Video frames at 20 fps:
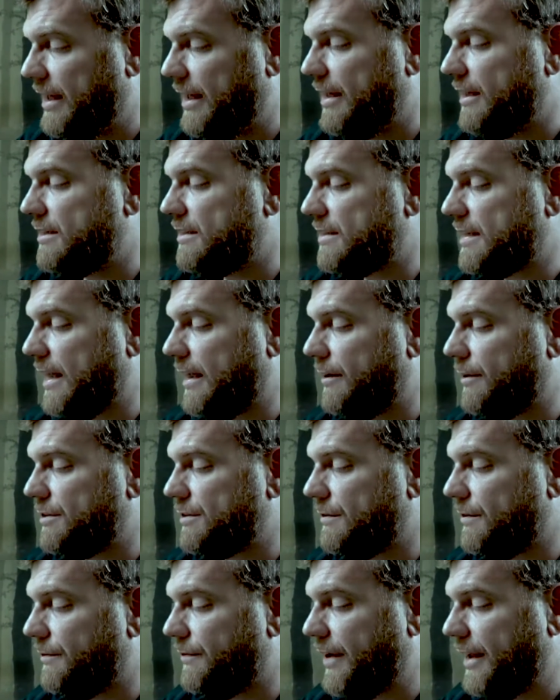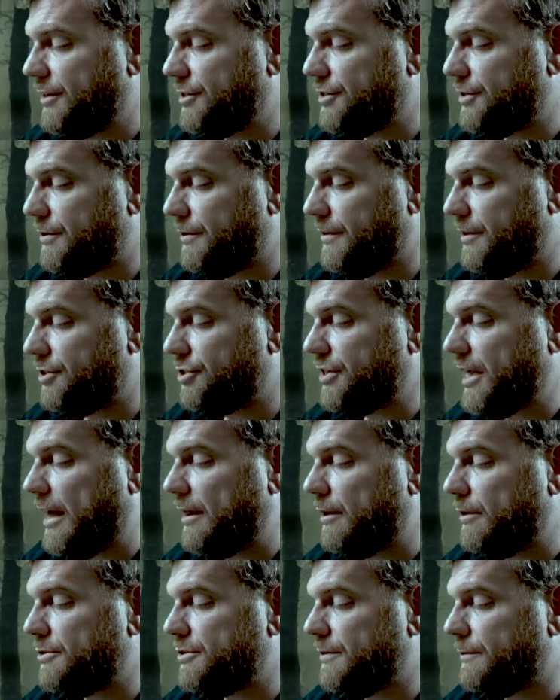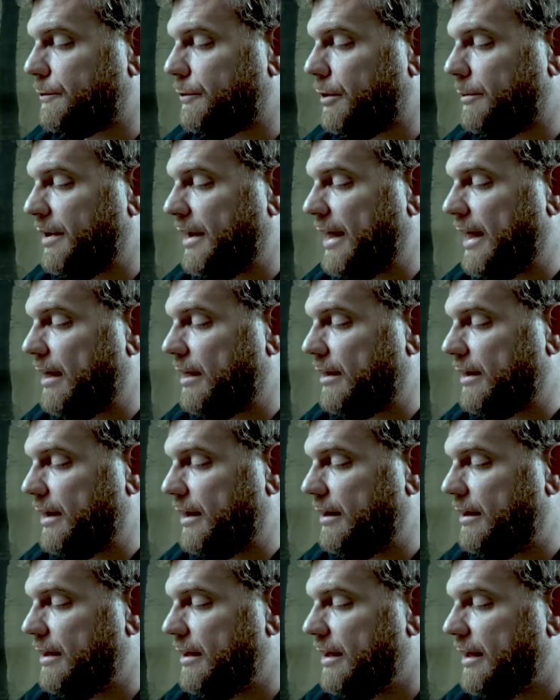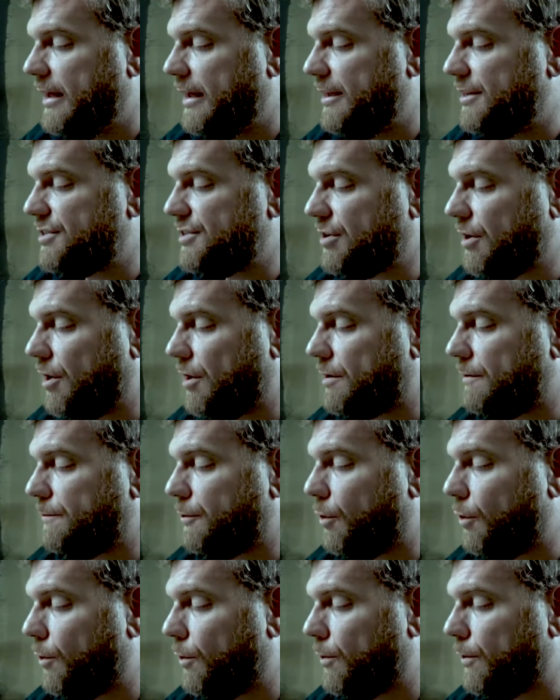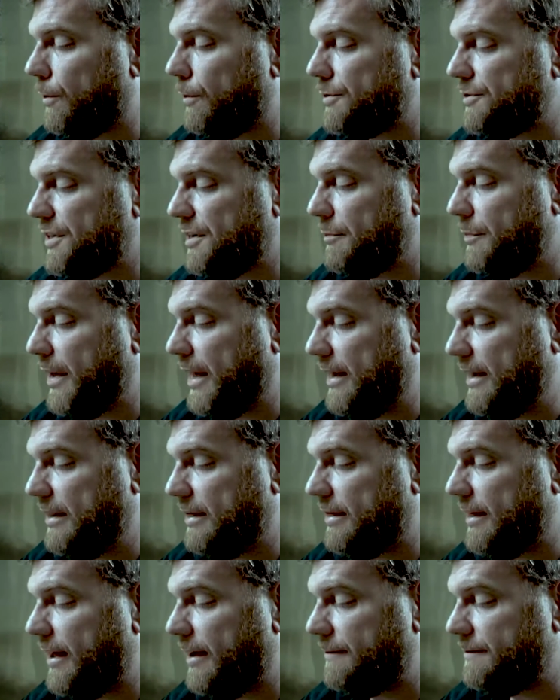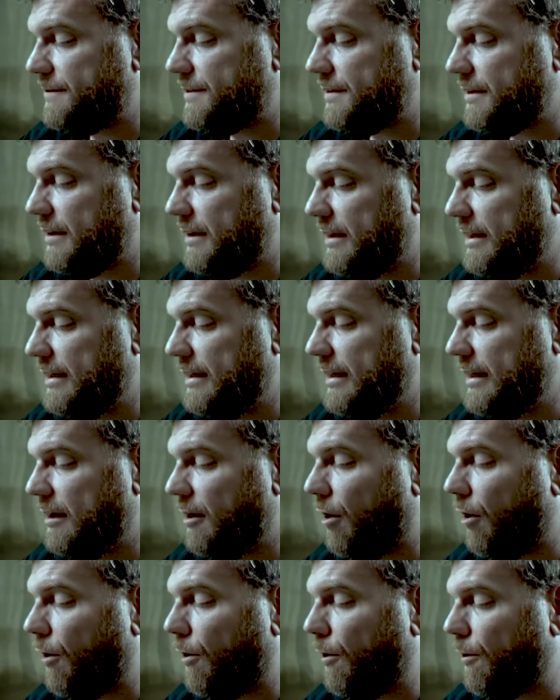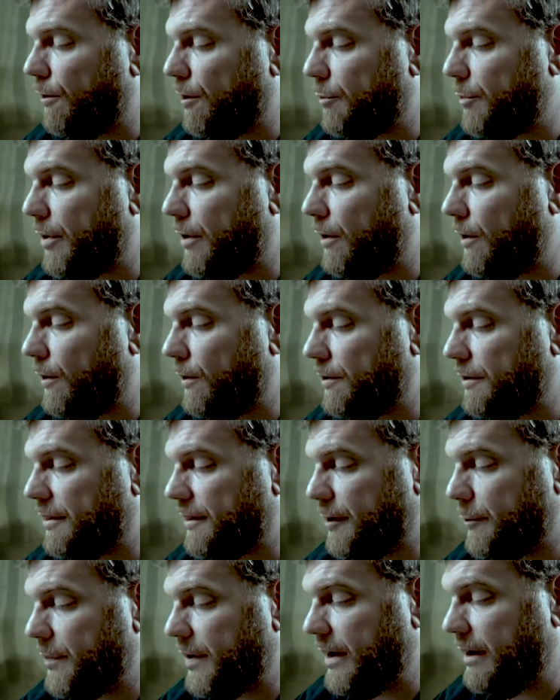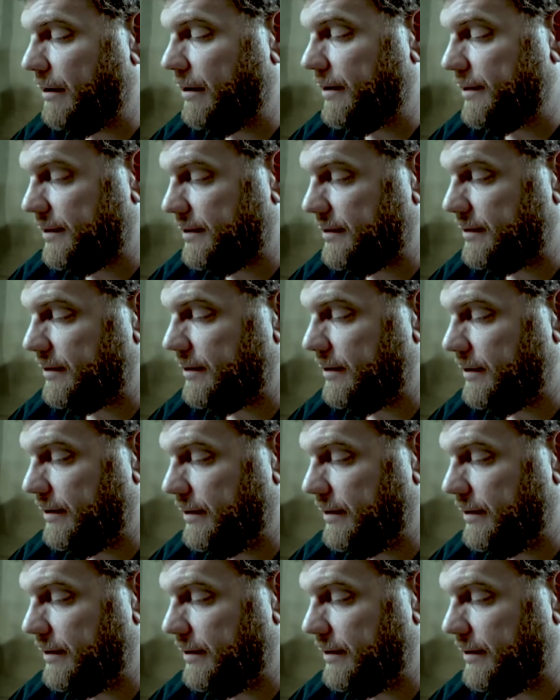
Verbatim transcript: His tales of adventure in the shallows of criminality, his talk of horrors and petty theft, all appalled their parents.